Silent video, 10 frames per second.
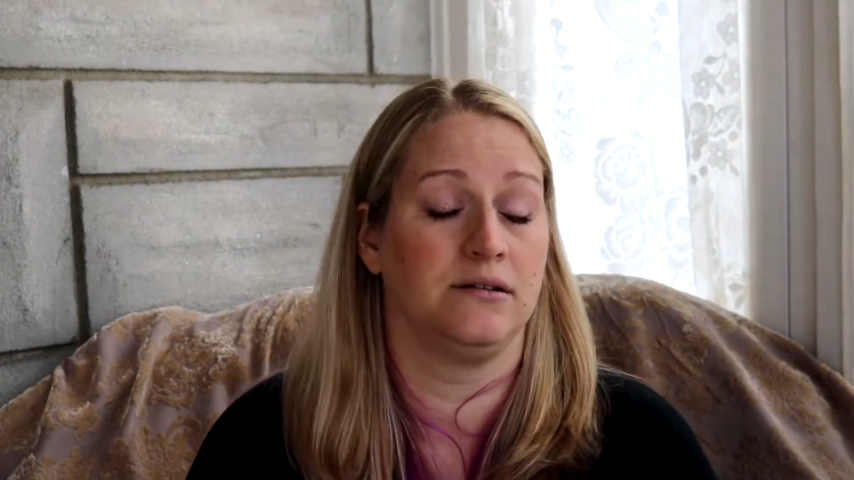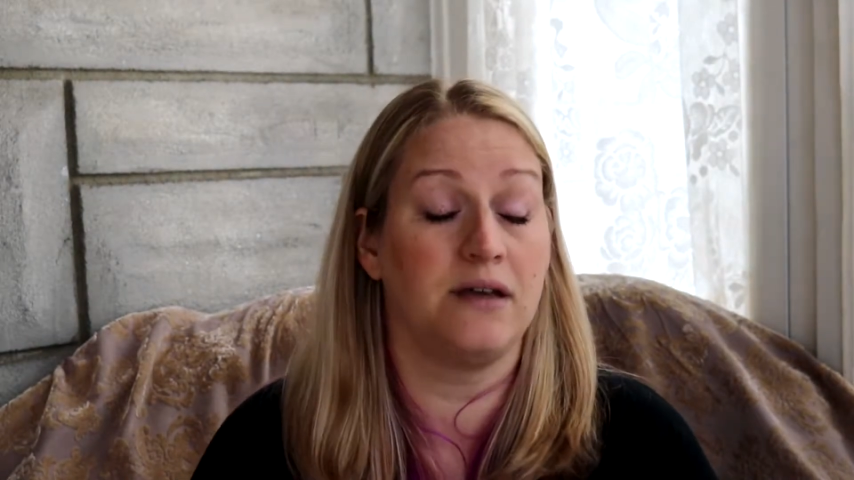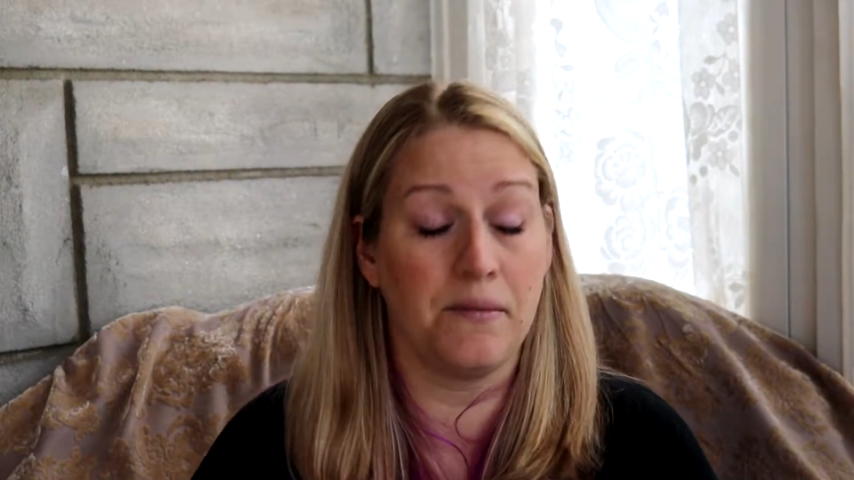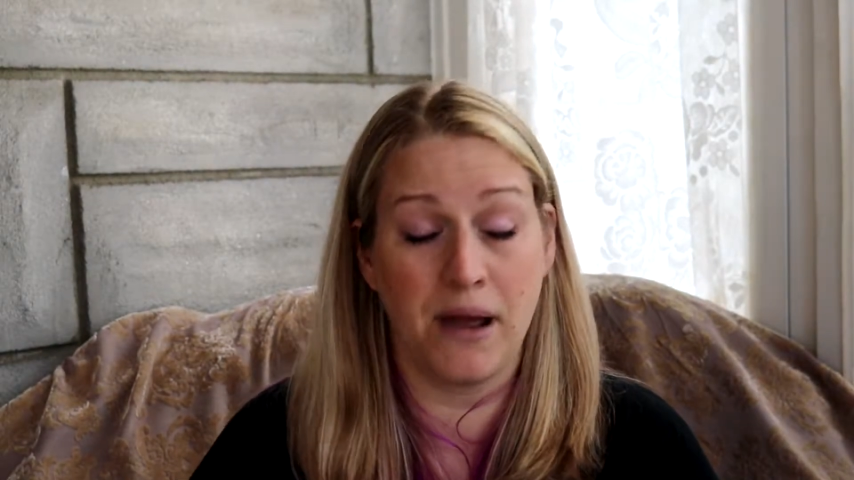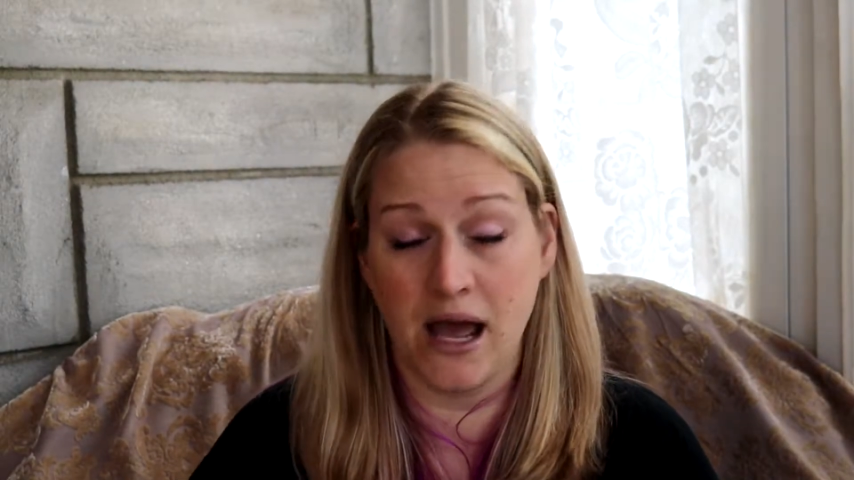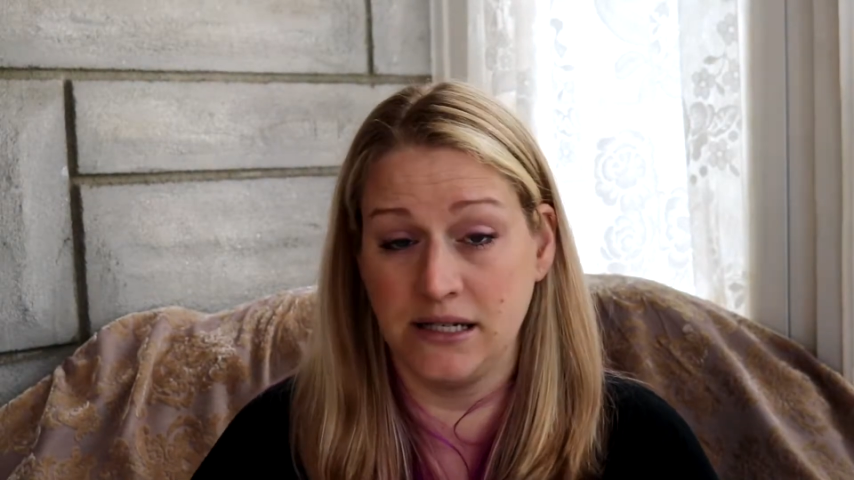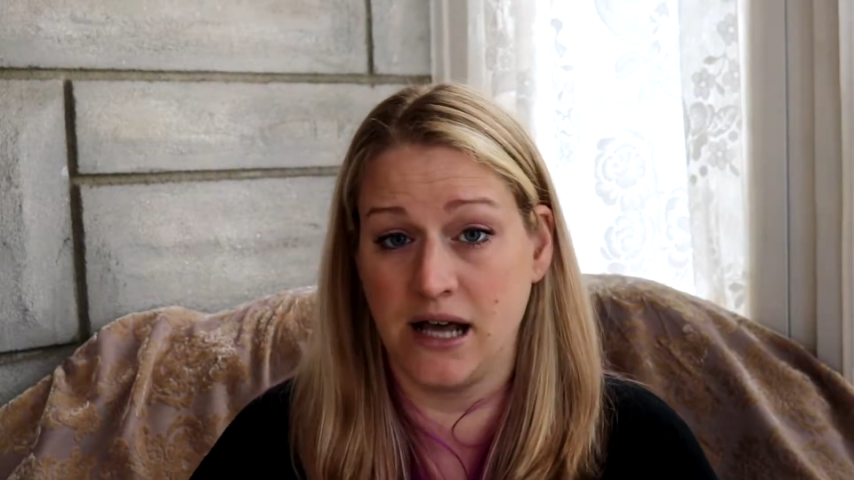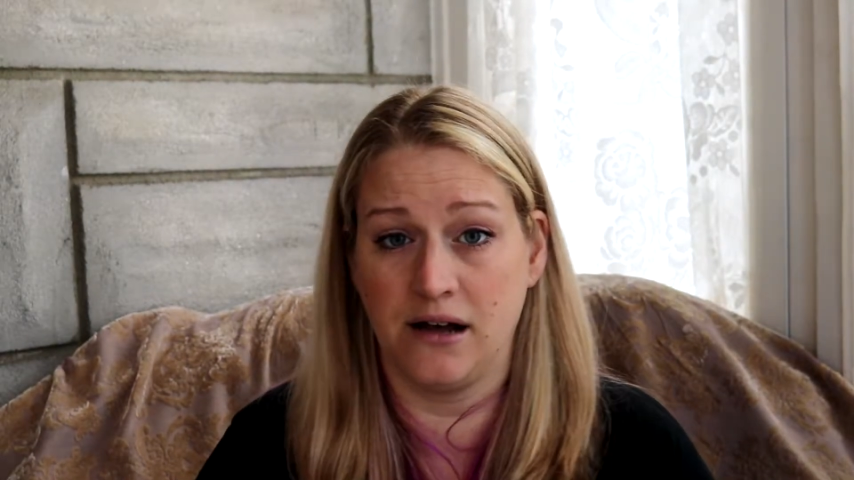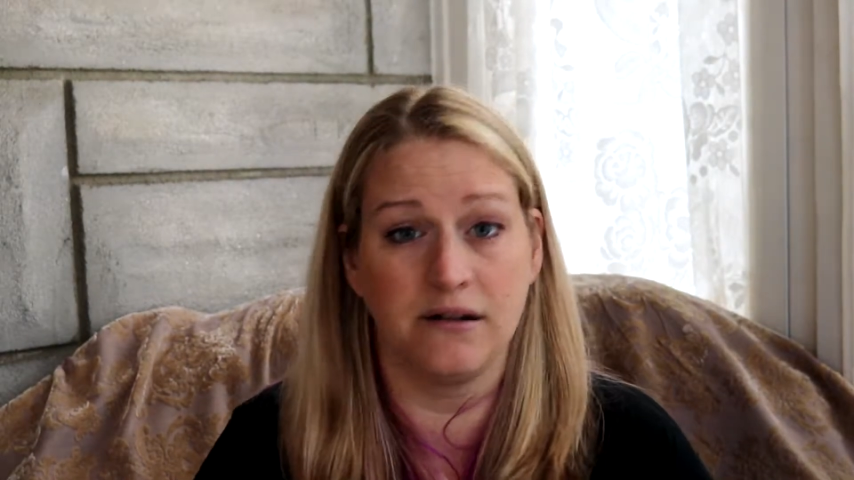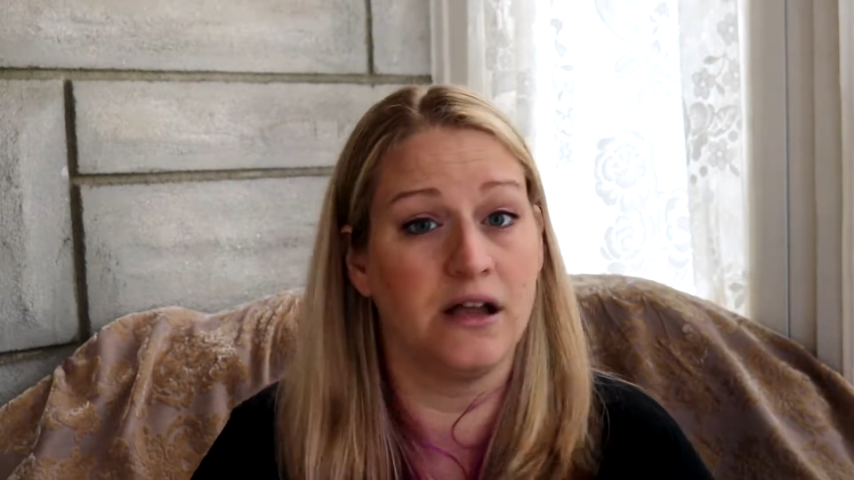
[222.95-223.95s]
kept my head
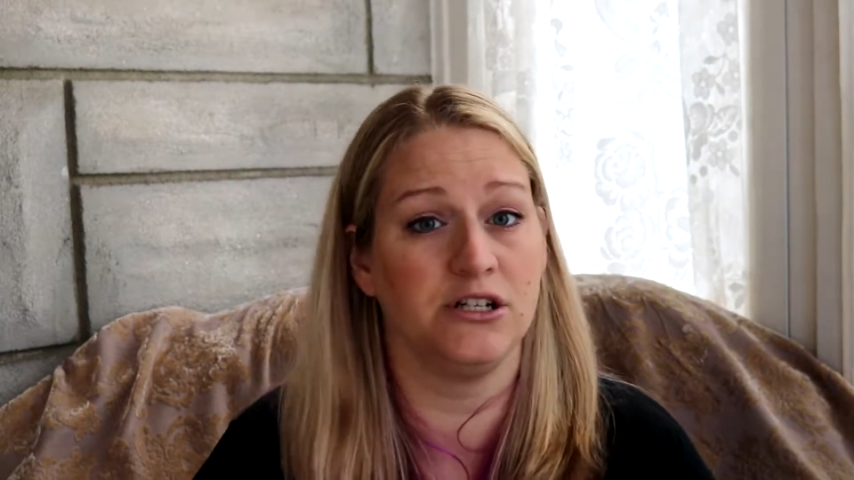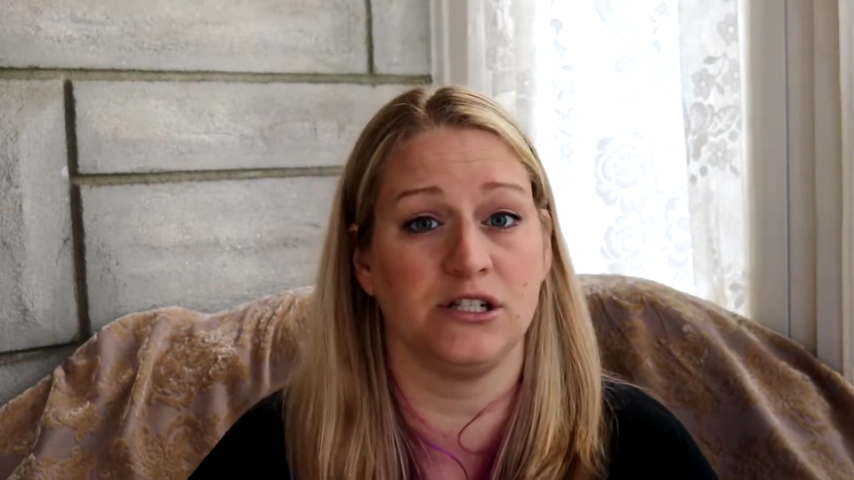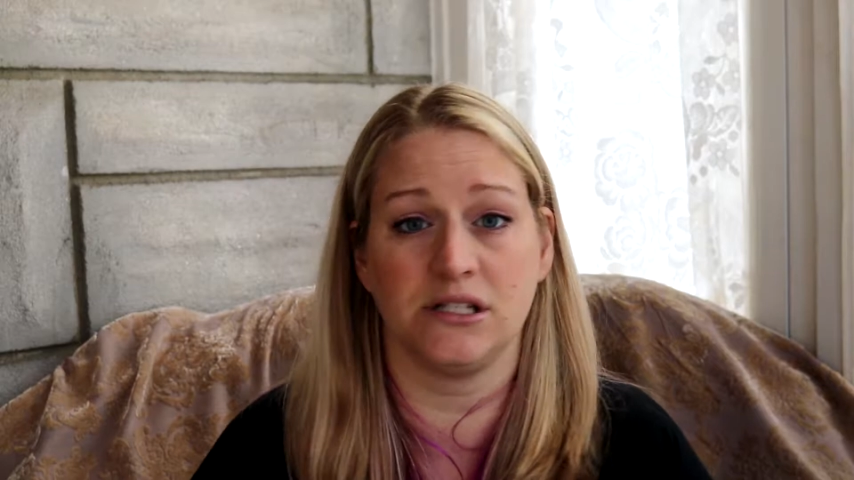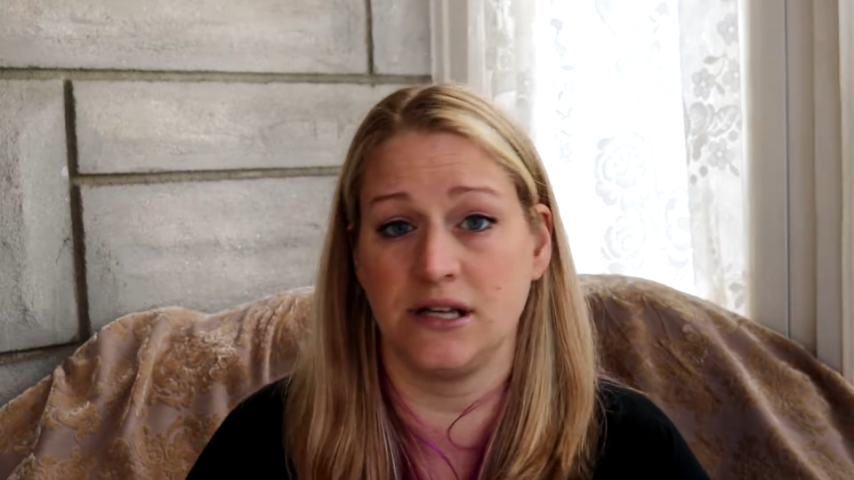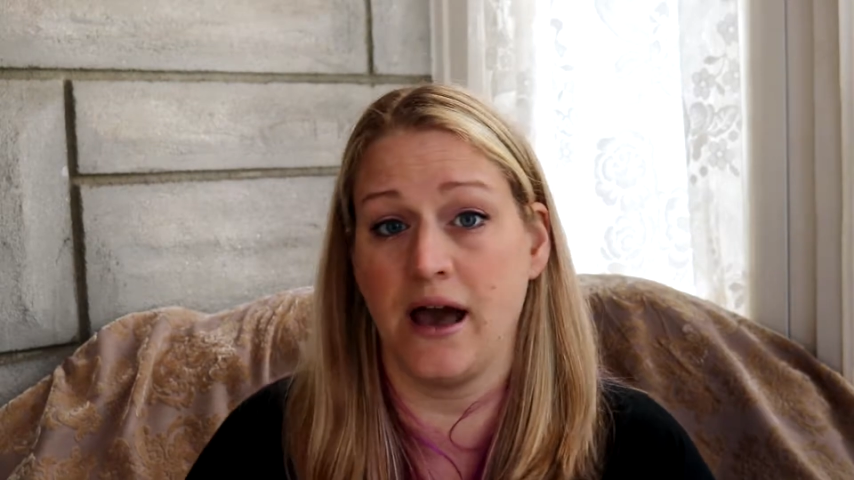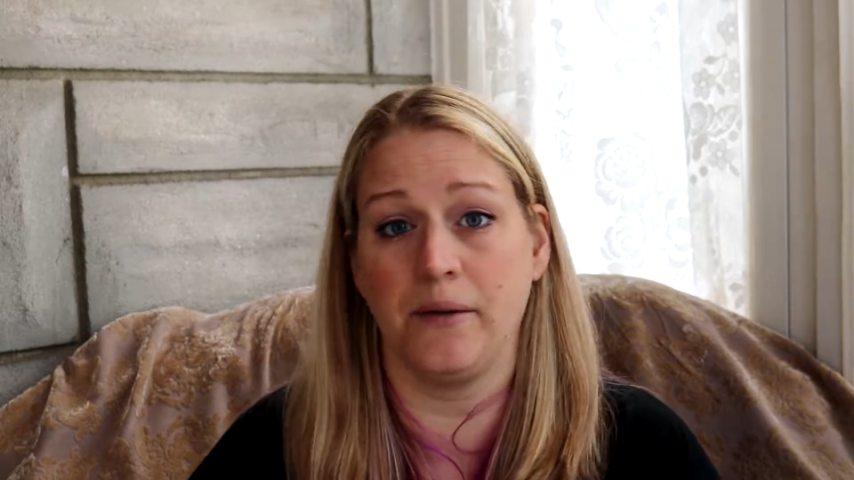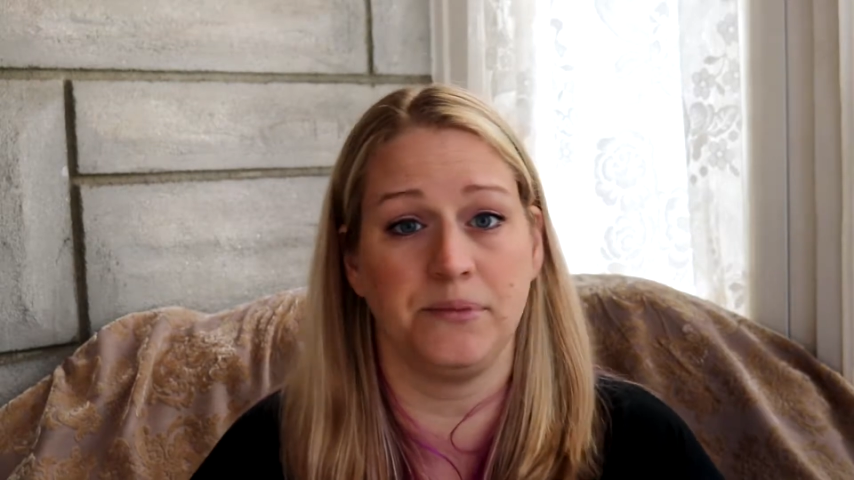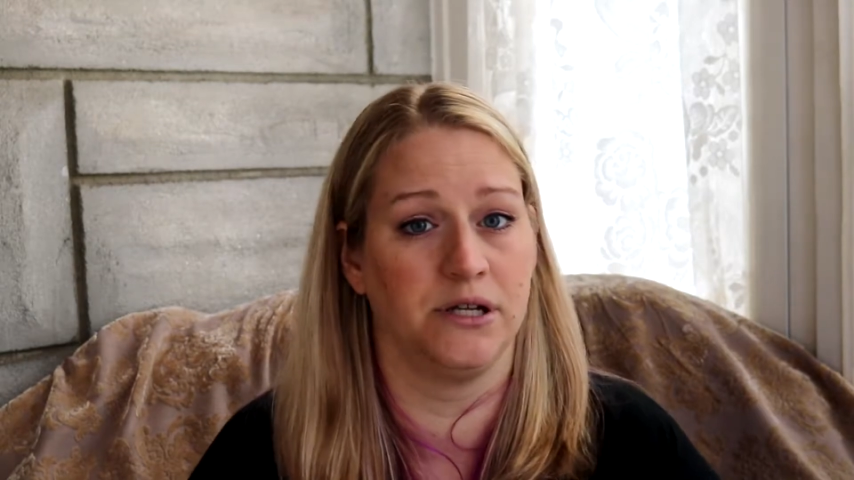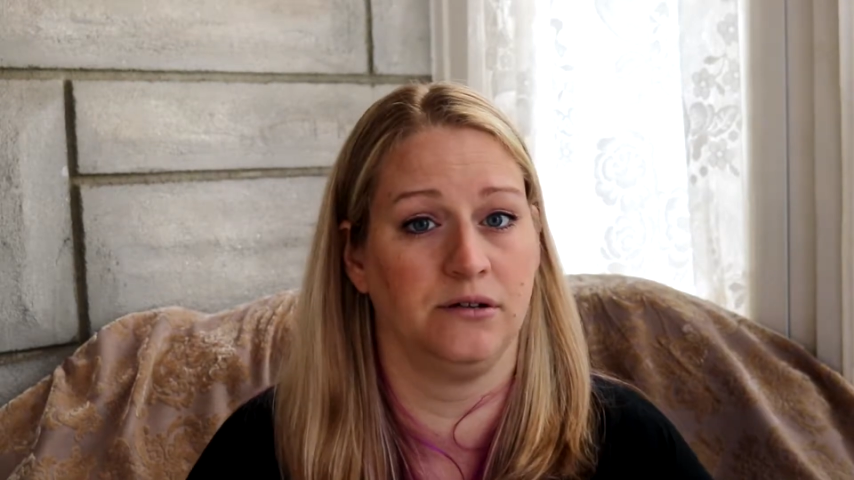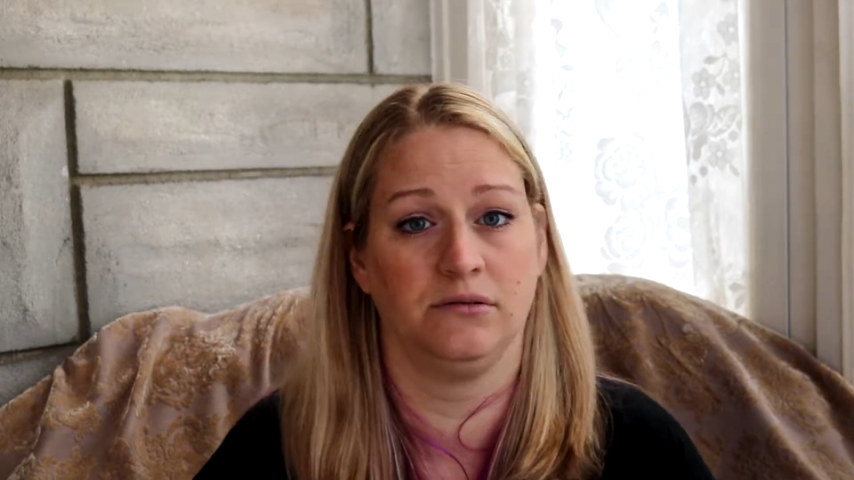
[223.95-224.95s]
down and just kept,